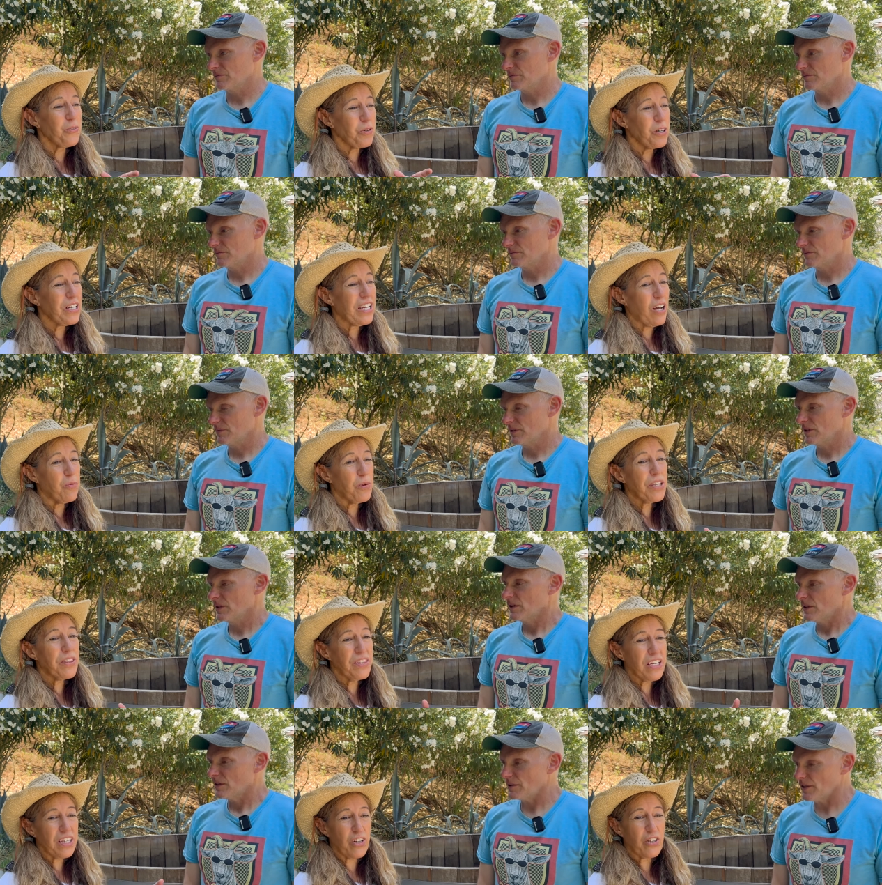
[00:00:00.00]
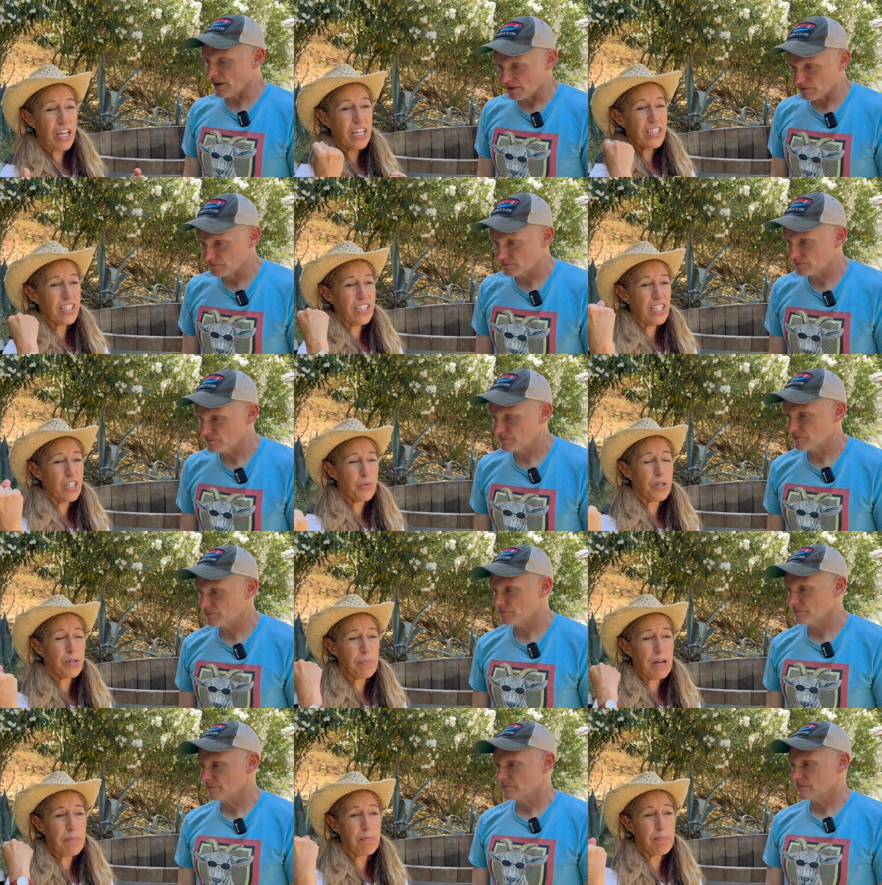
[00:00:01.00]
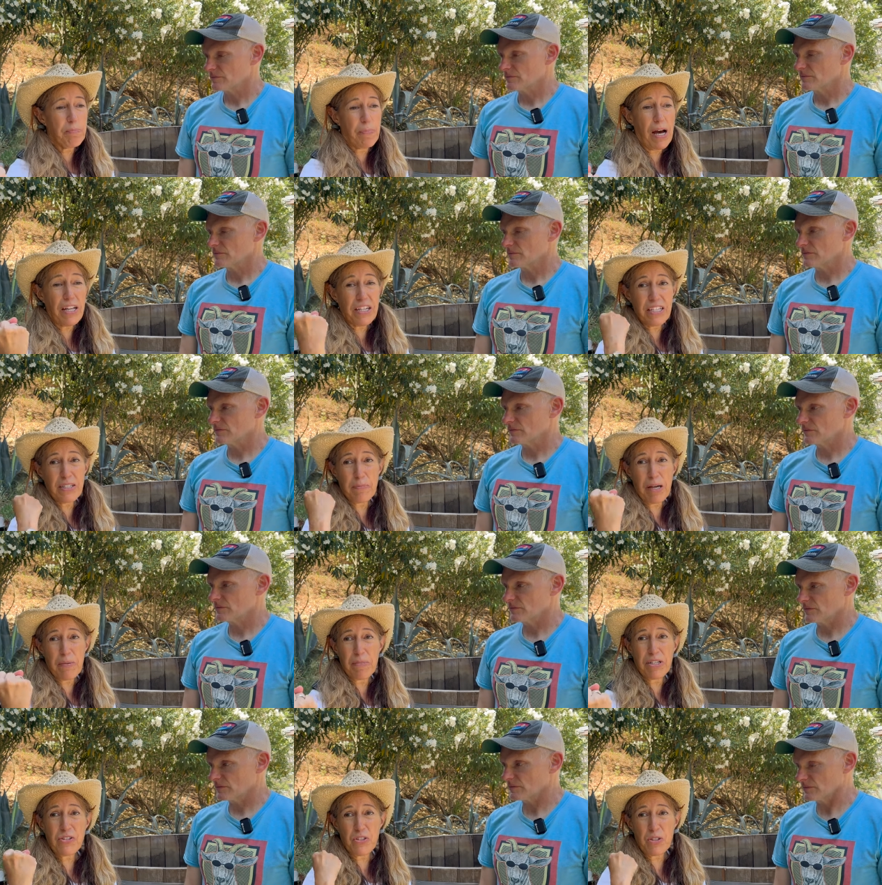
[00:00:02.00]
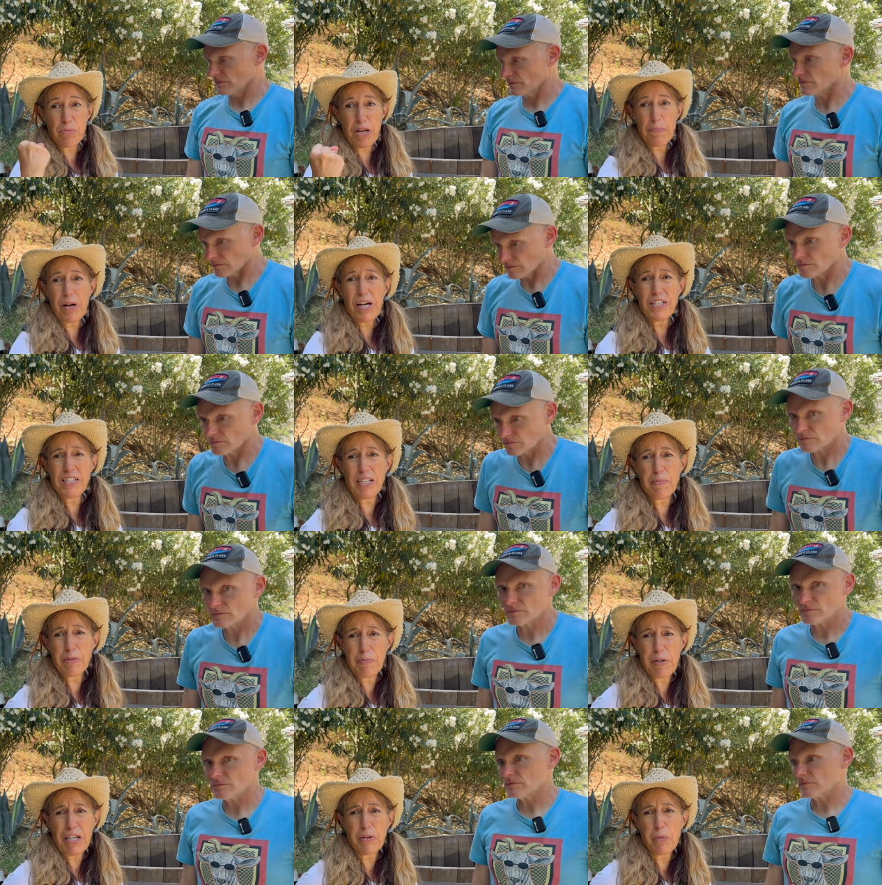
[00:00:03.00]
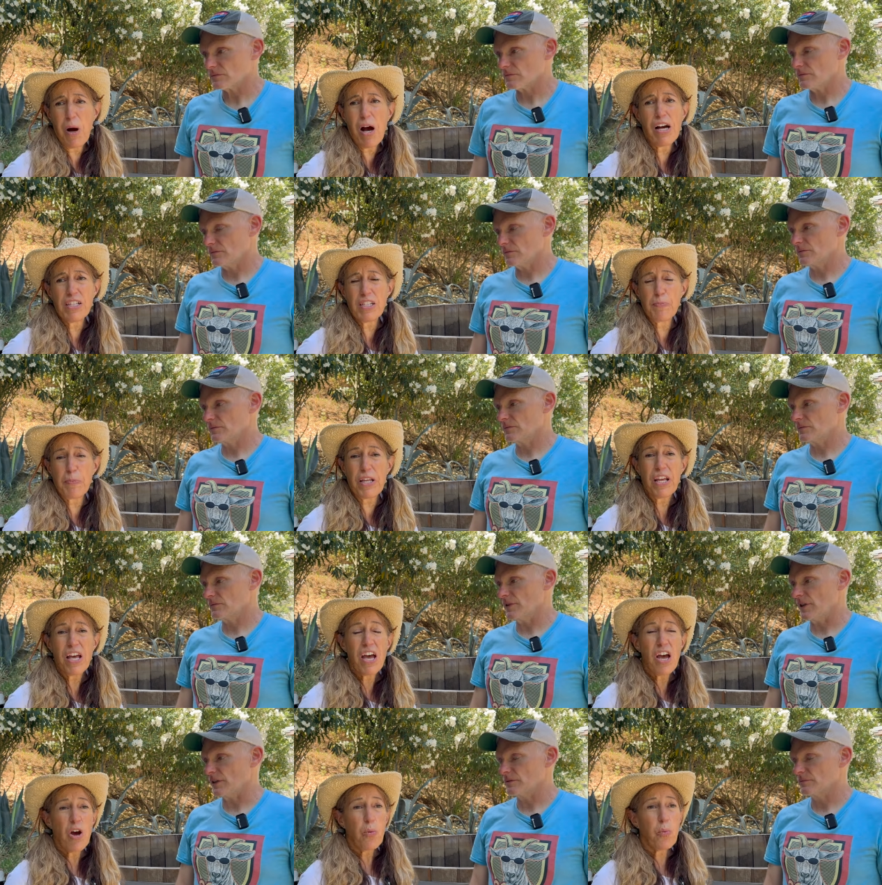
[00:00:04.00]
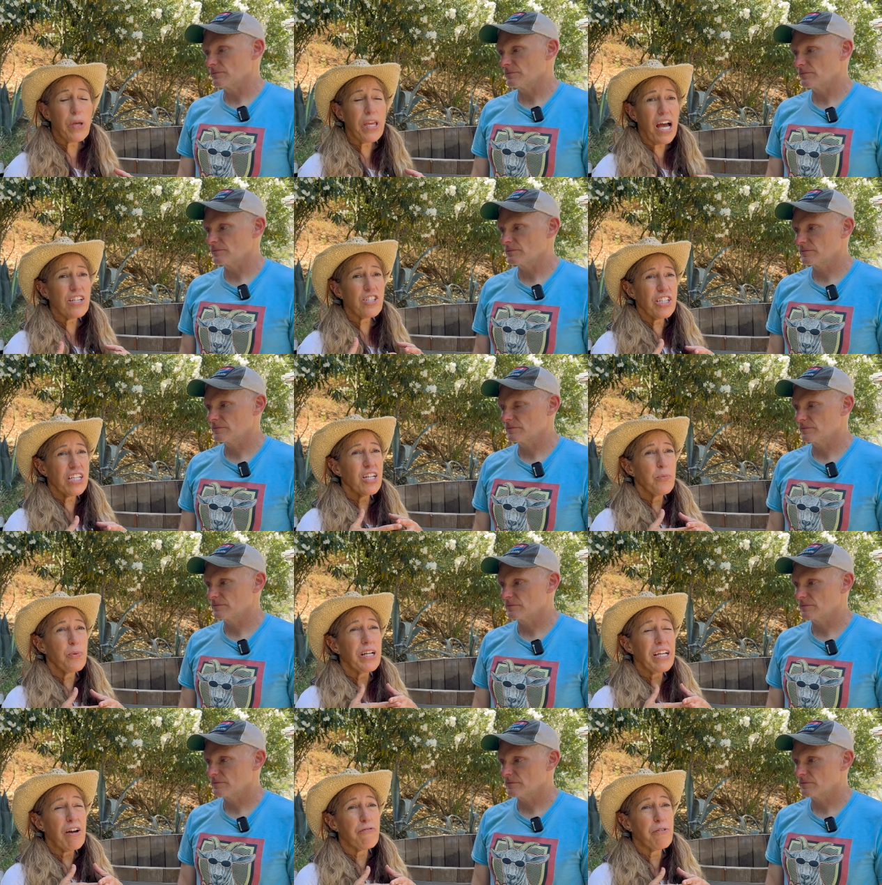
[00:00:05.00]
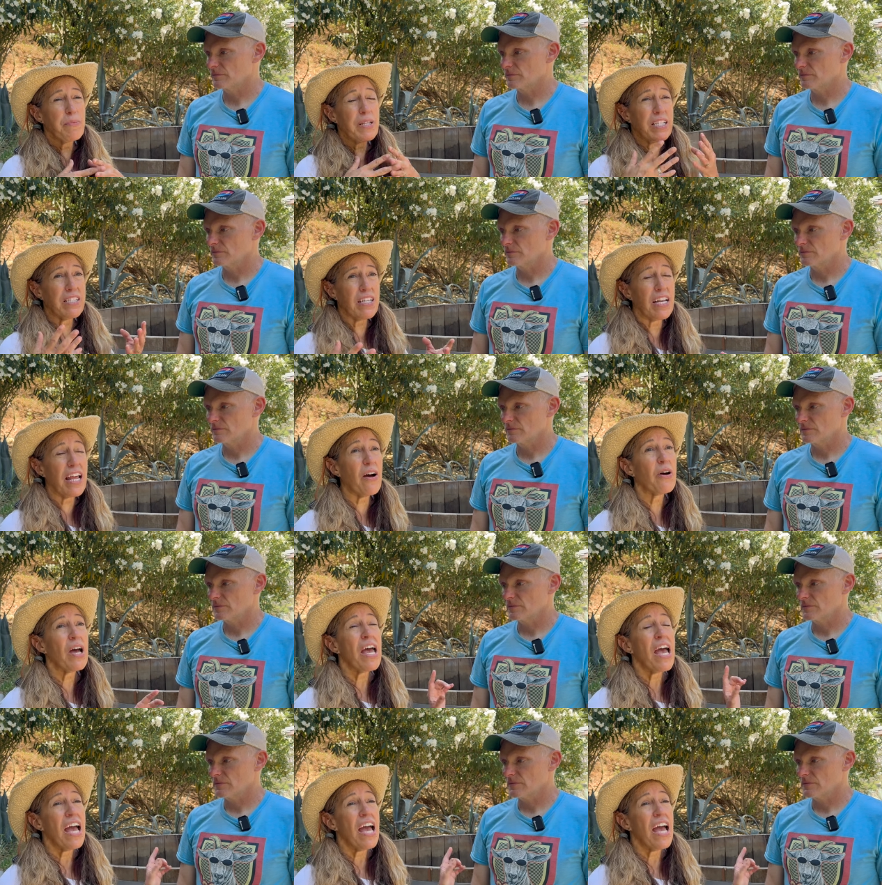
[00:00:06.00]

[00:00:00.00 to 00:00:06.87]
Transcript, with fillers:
Speaker 1: workout. We think, okay, yeah. I just need to work my body, my muscles, my biceps, my quads, but yeah. we actually need to work out from the inside out.